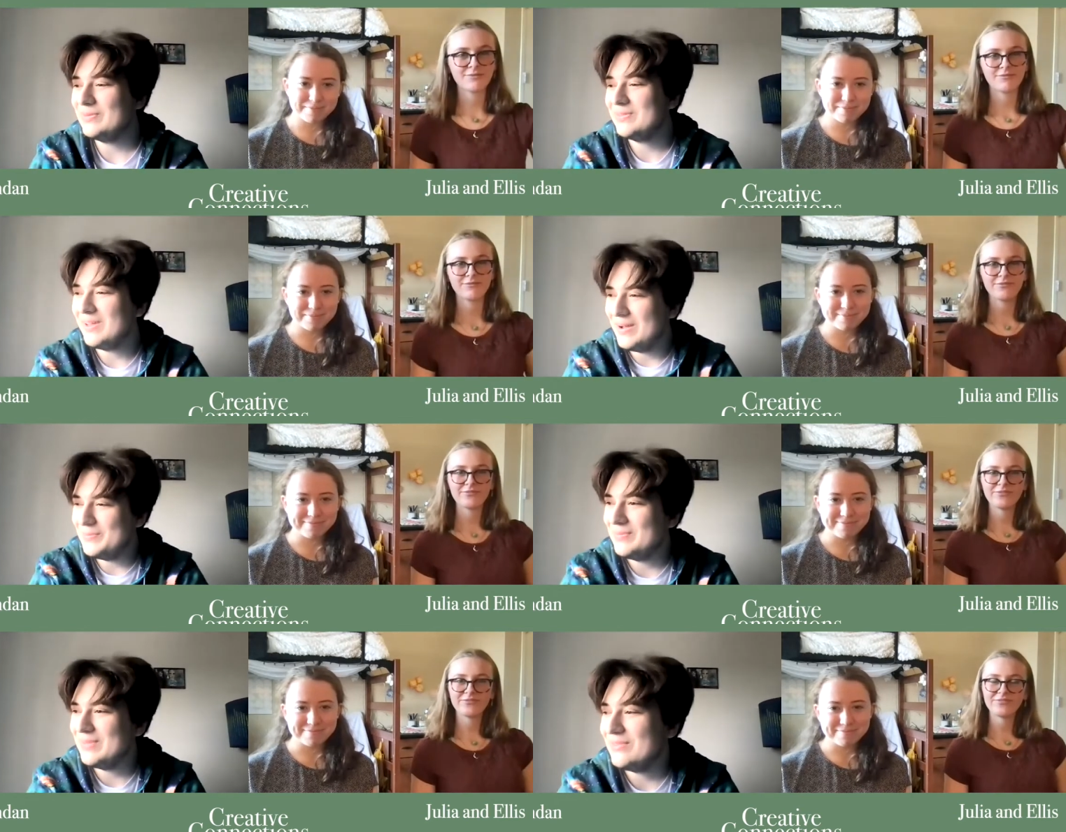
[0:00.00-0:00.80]
Speaker 1: um,
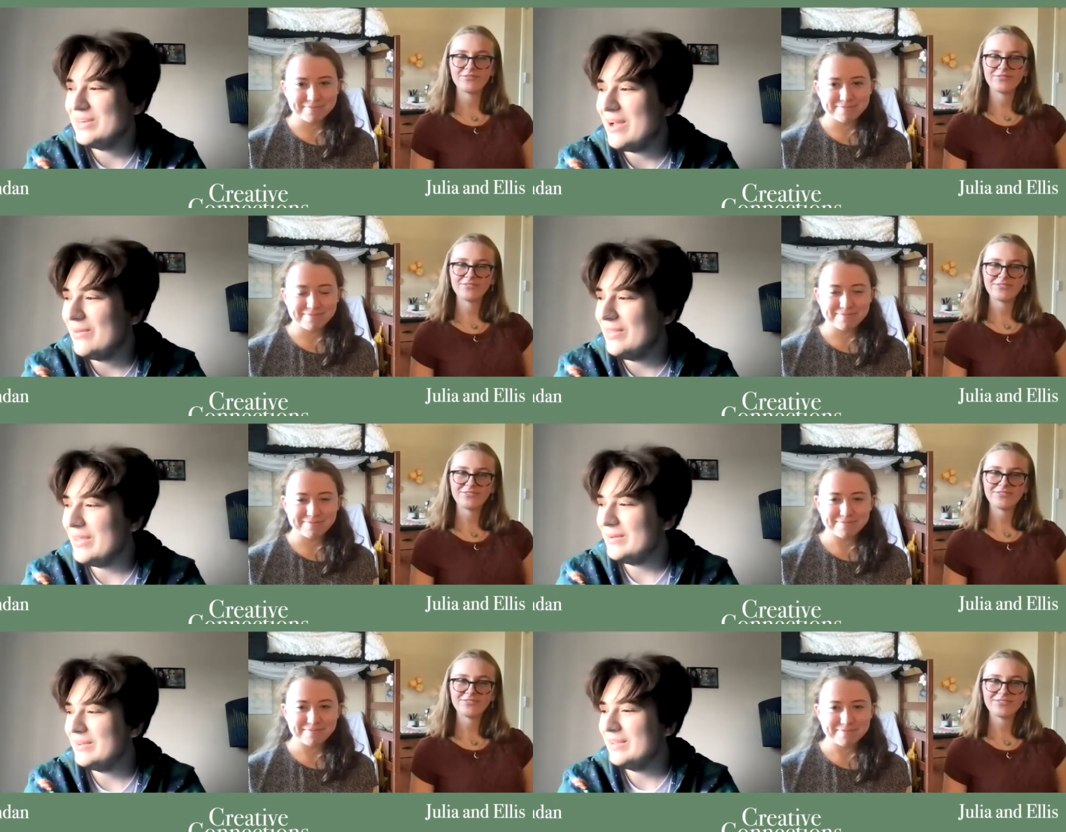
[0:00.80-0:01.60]
every now and
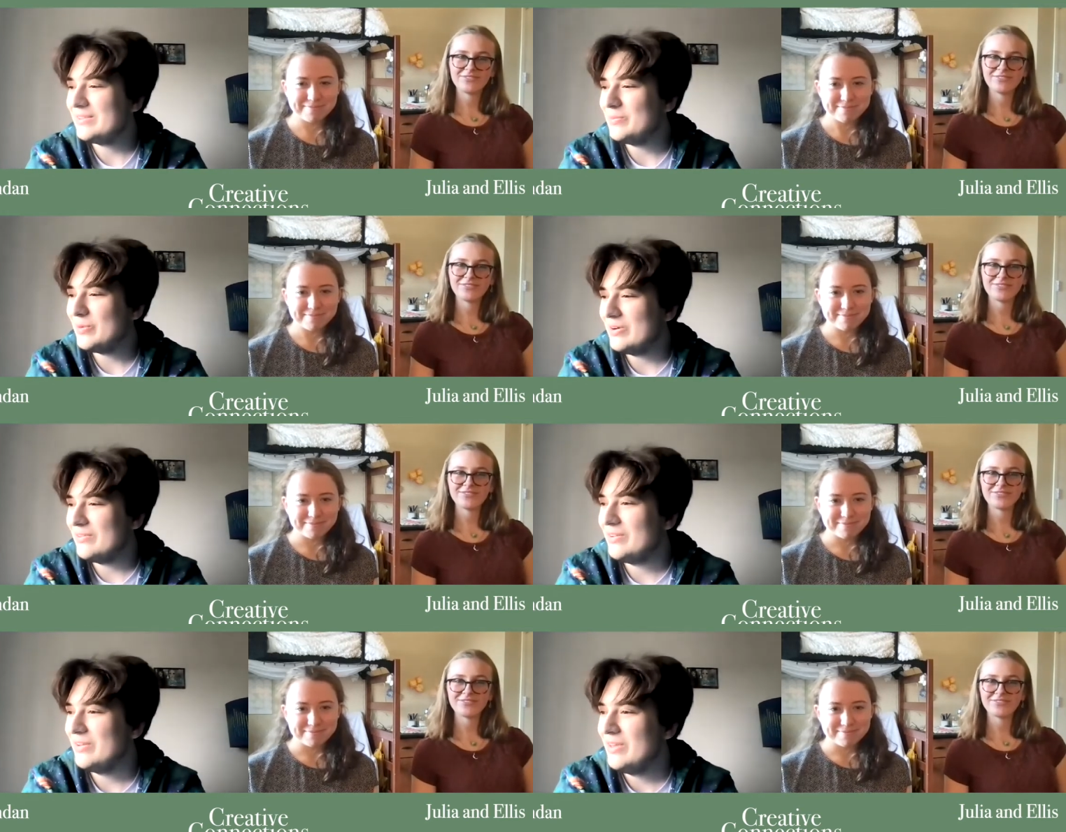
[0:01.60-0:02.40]
then. It's more of
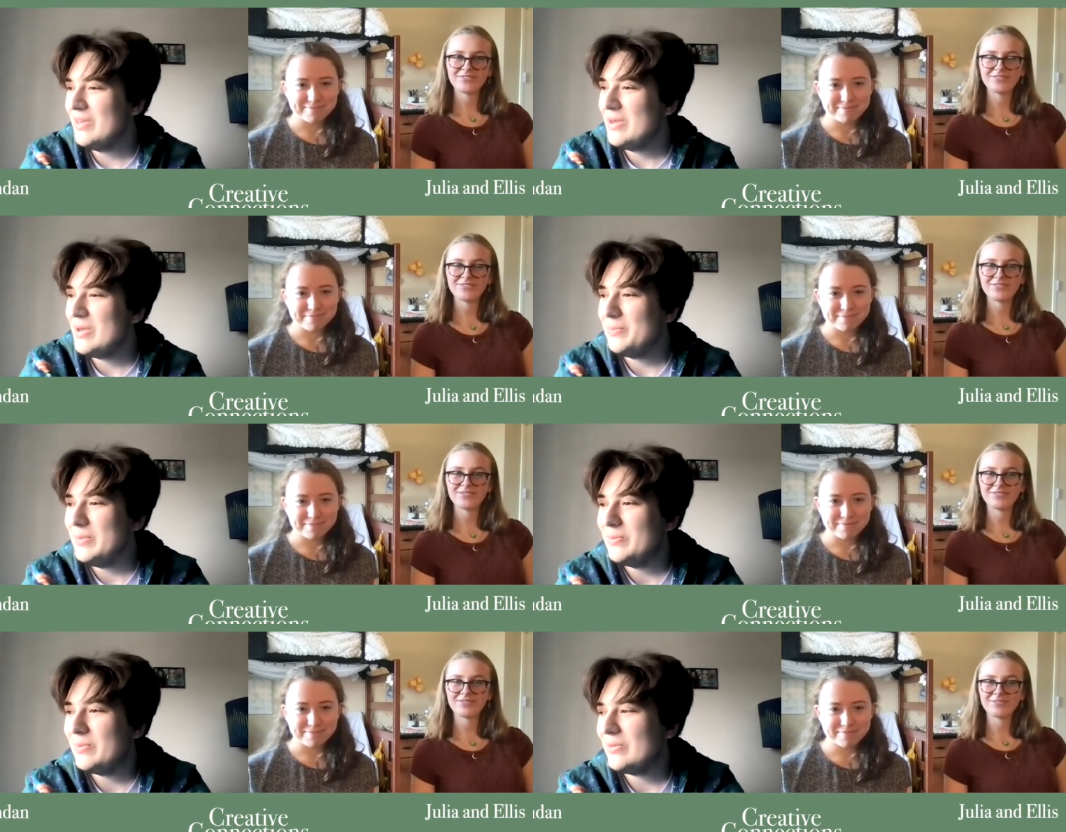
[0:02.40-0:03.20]

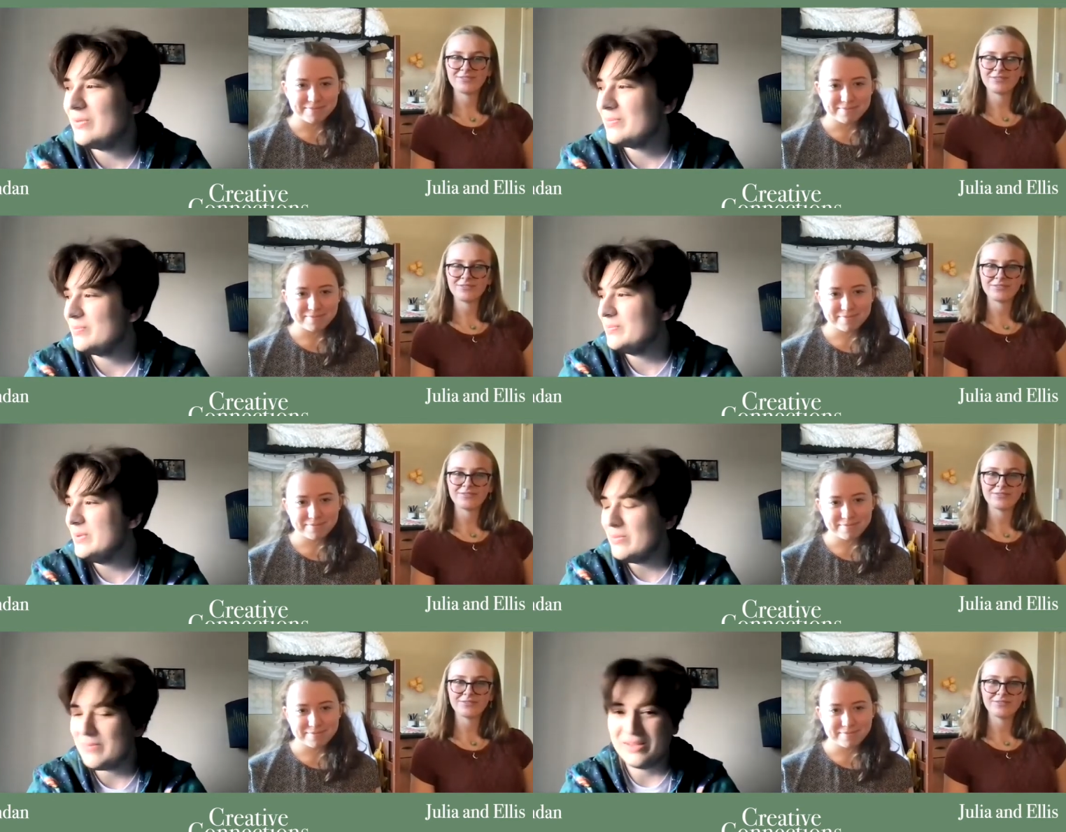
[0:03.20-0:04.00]
people.
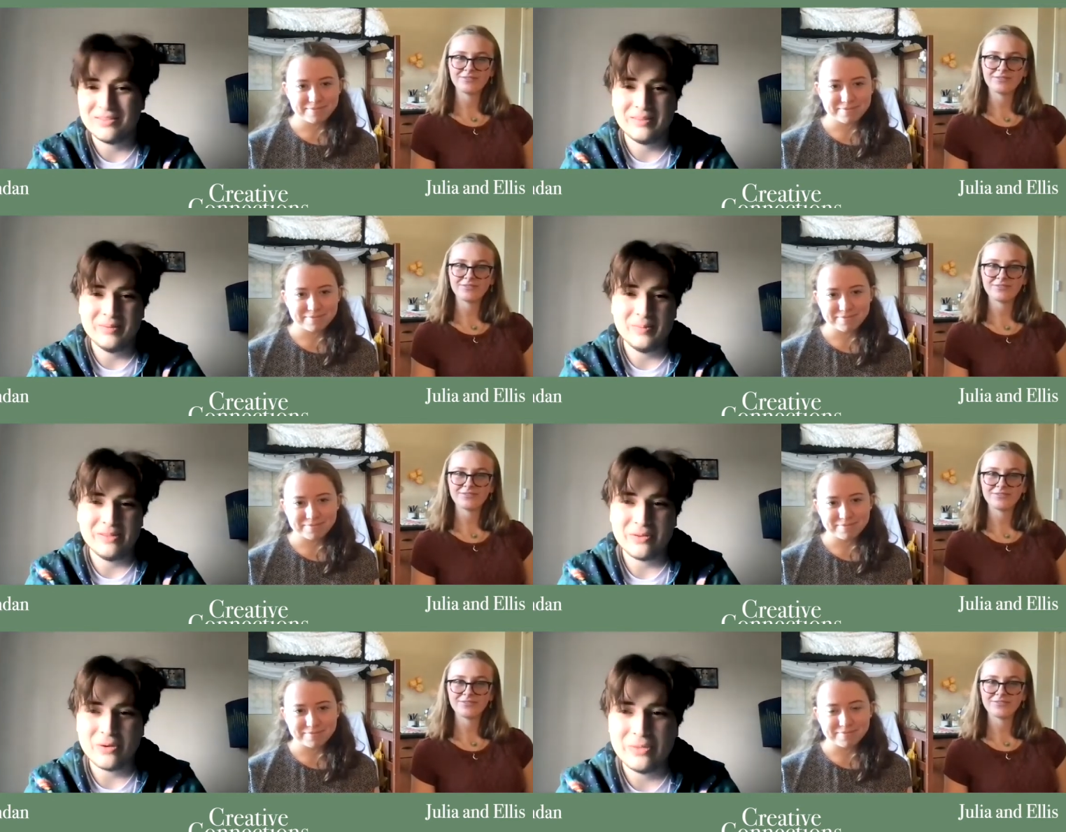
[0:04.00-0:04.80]
People in Boston seem to be in
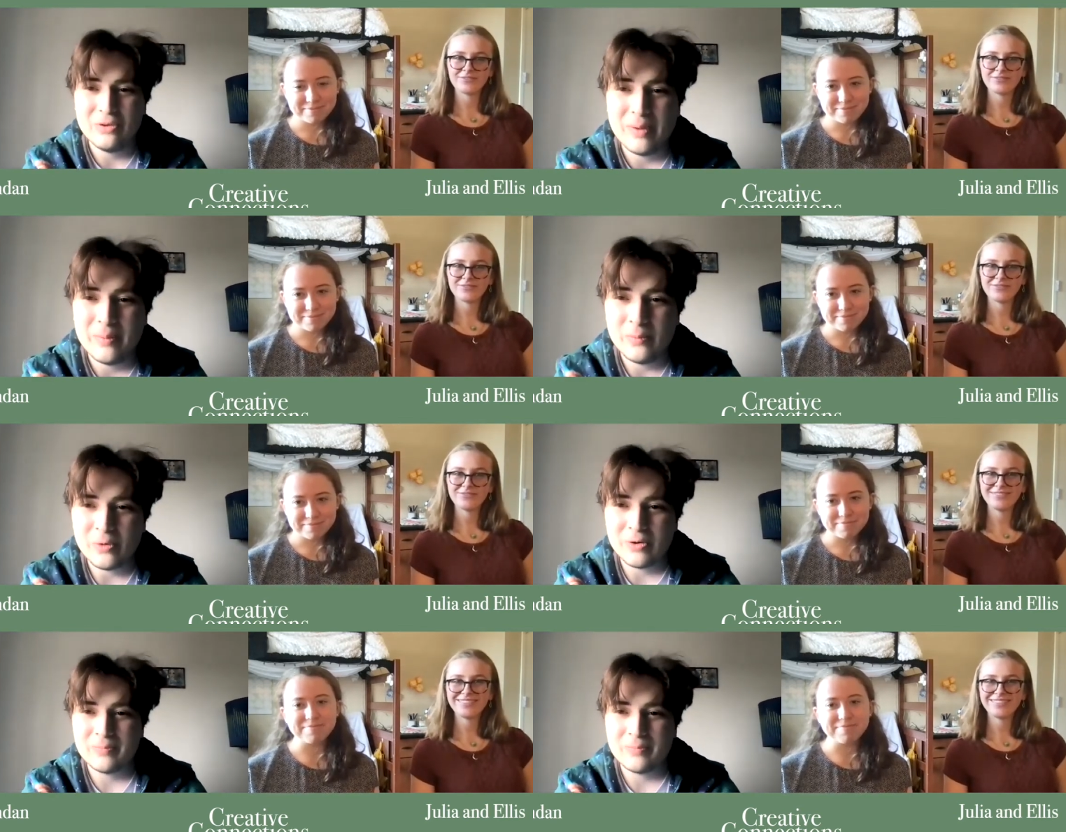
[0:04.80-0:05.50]
their own little bubble more.